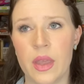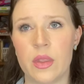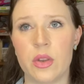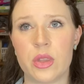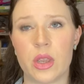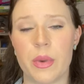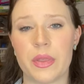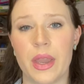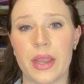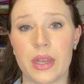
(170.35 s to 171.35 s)
Then you think about
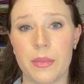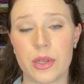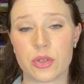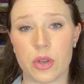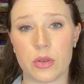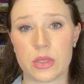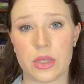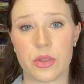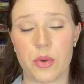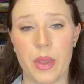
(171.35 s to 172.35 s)
the academic struggles
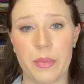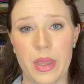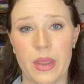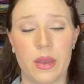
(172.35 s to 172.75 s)
that there may be.